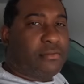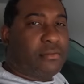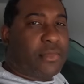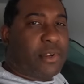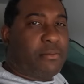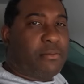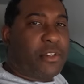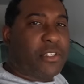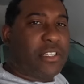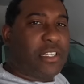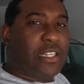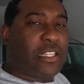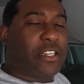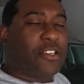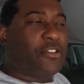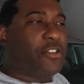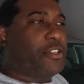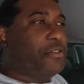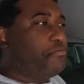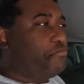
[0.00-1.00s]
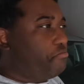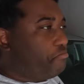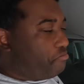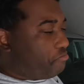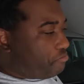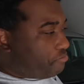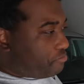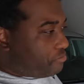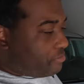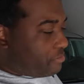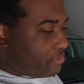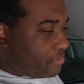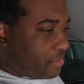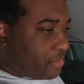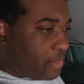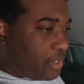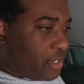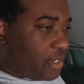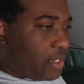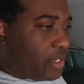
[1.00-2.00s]
I must have cleared it. Hmm.
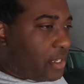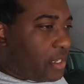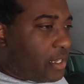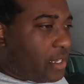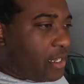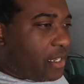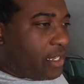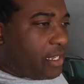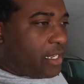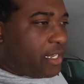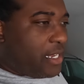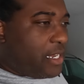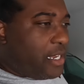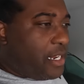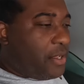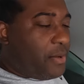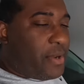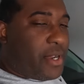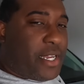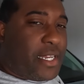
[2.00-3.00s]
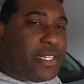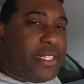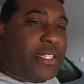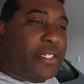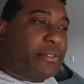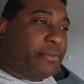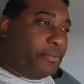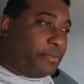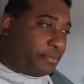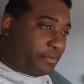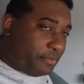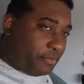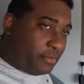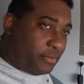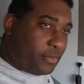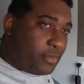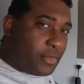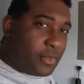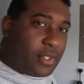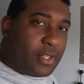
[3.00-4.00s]
Anyways,
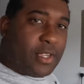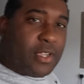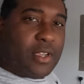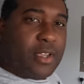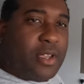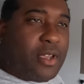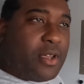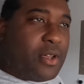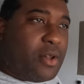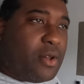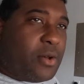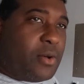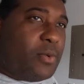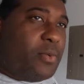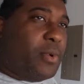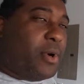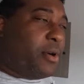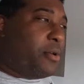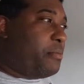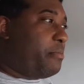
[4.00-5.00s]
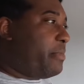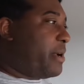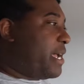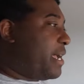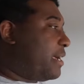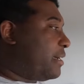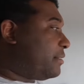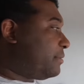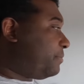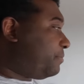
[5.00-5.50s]
welcome back.